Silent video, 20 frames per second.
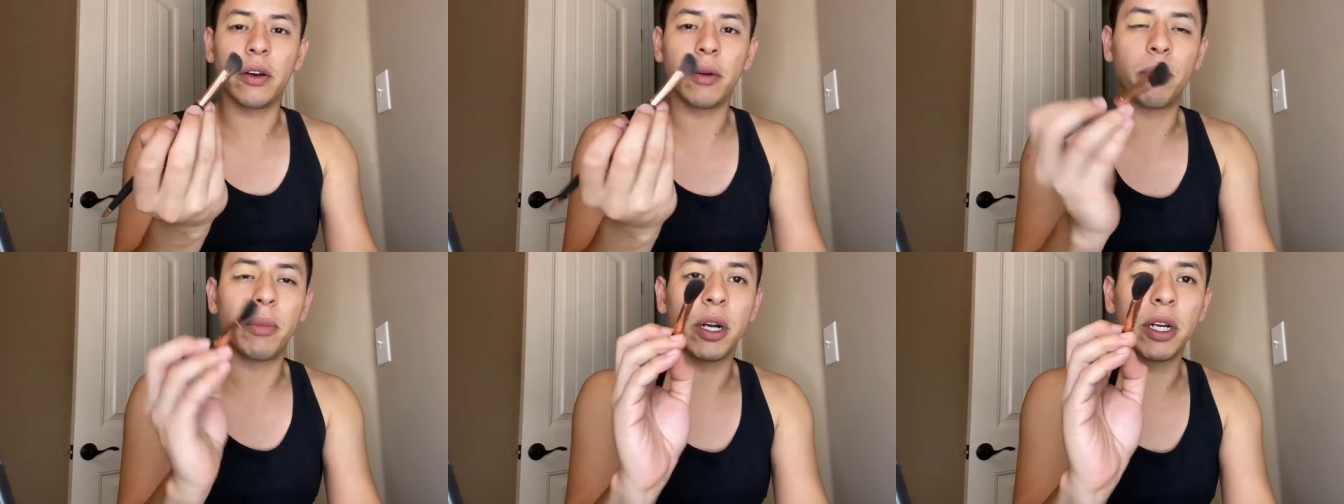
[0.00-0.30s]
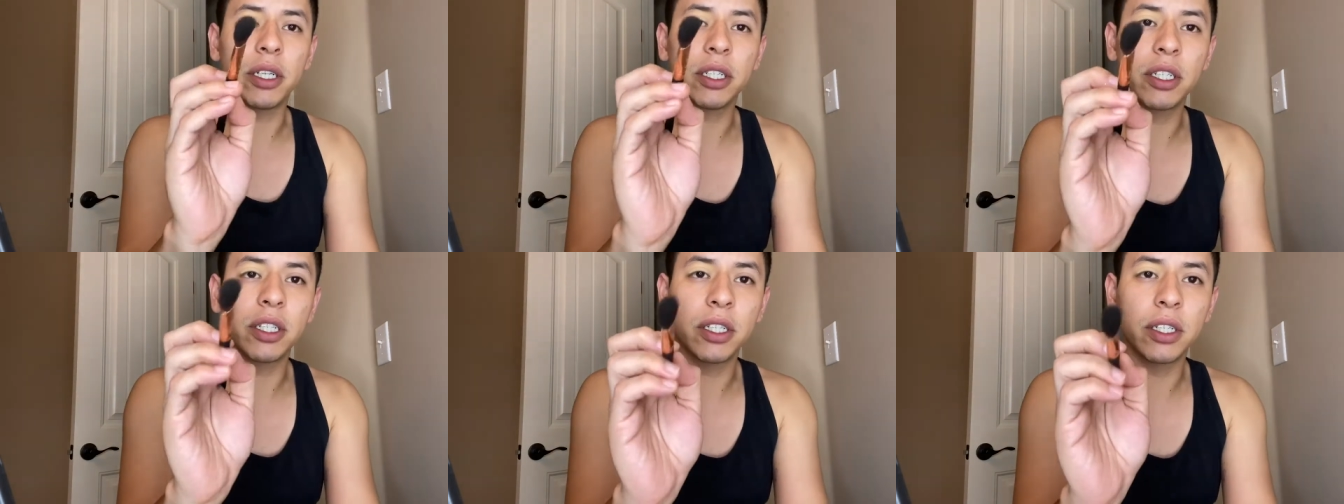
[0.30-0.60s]

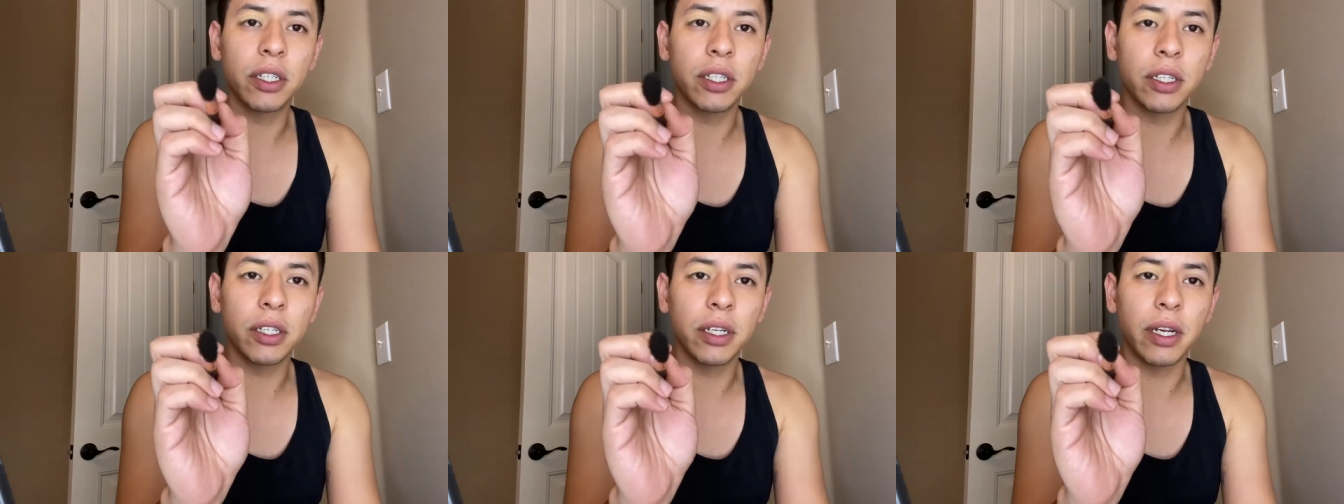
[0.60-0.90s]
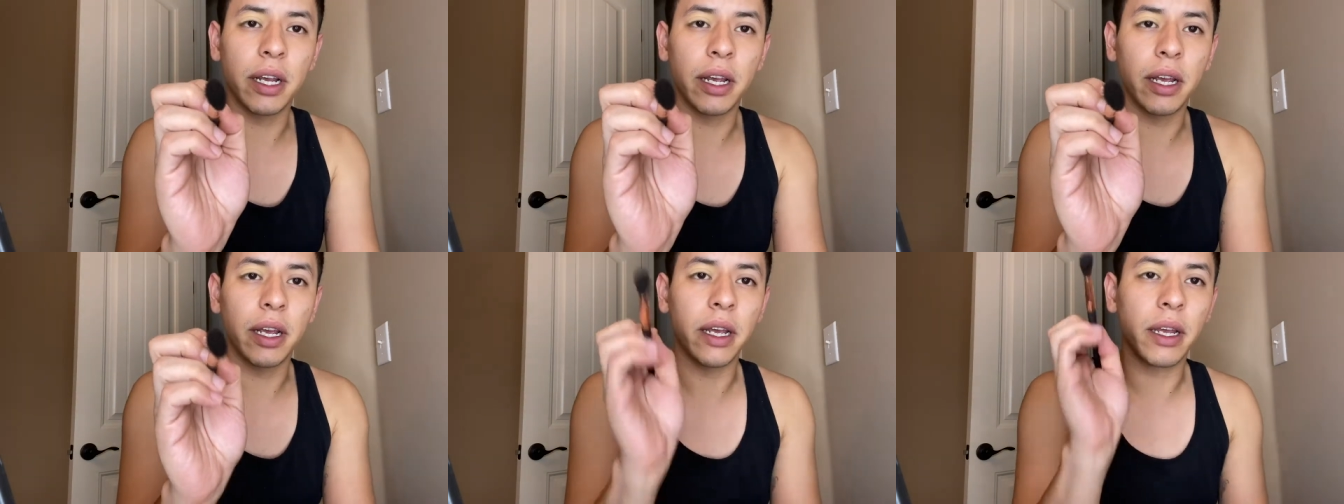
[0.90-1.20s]
brush
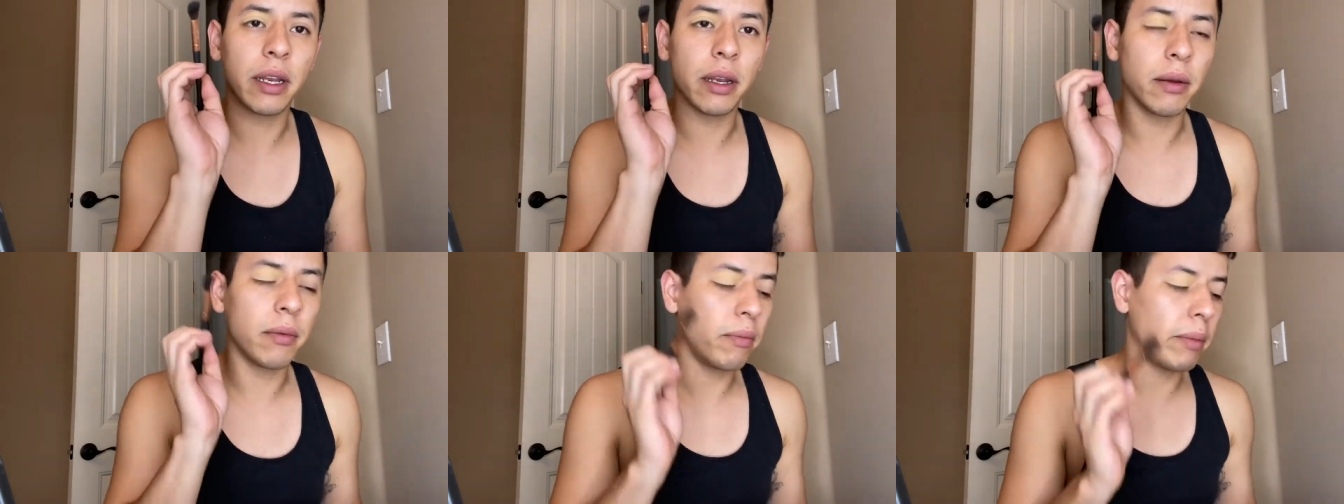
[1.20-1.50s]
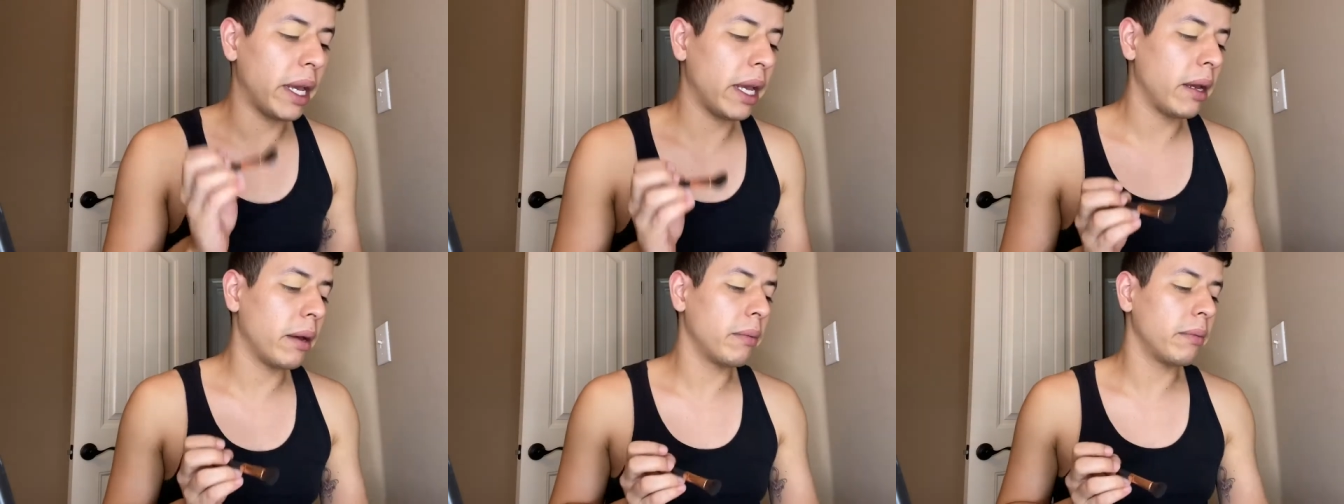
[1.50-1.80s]
and
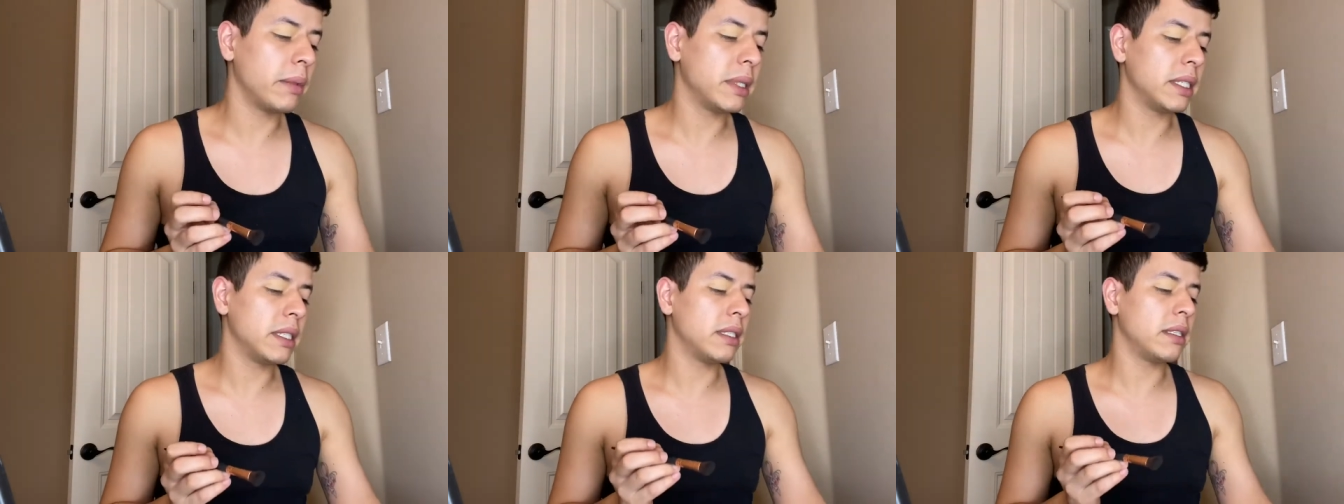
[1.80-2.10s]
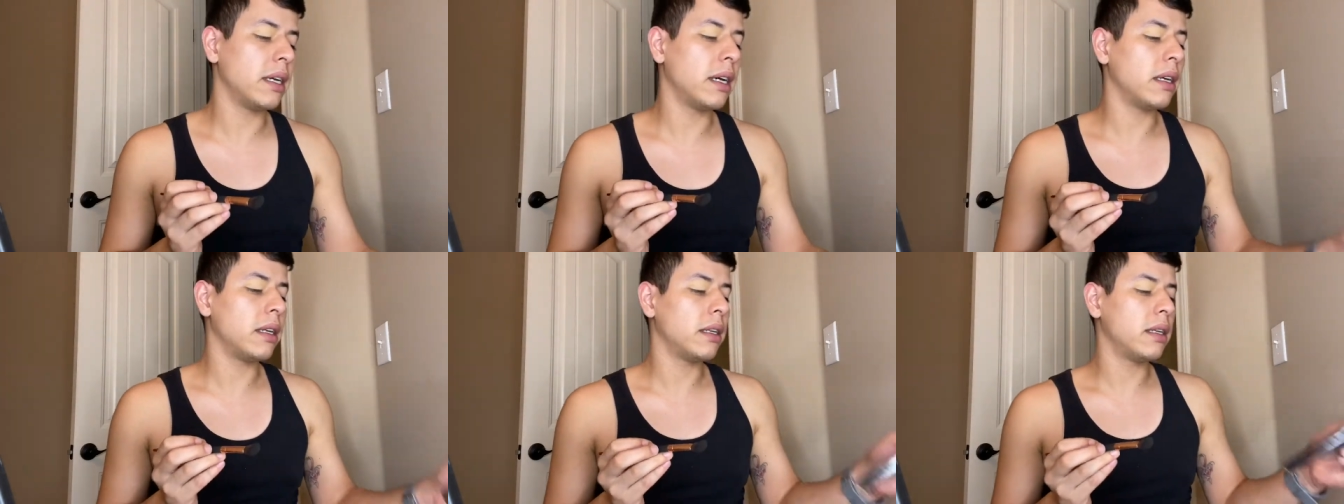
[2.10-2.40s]
bam, it's
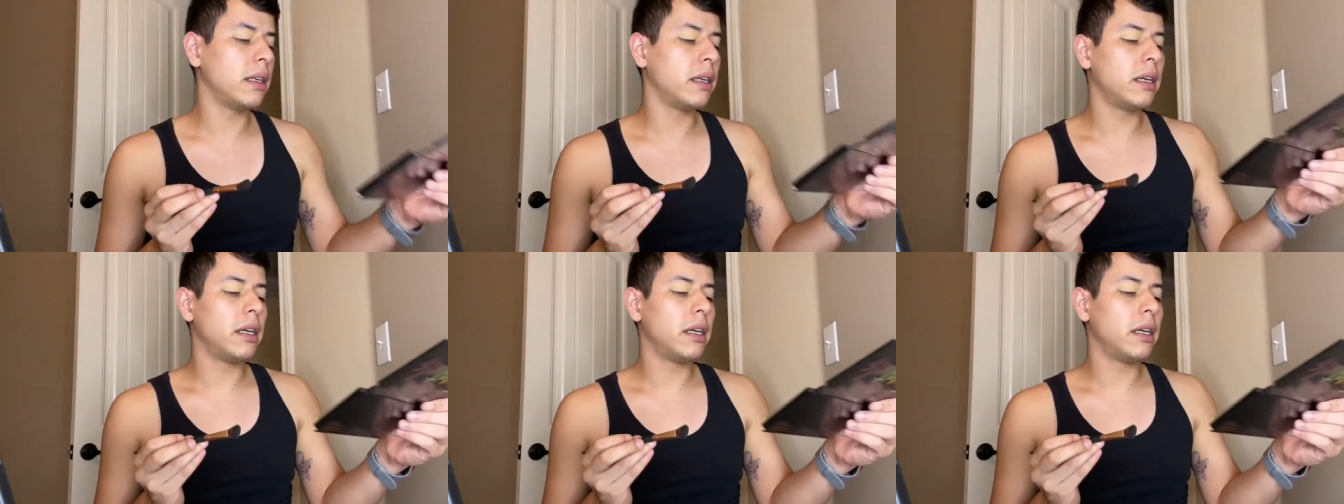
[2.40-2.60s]
done.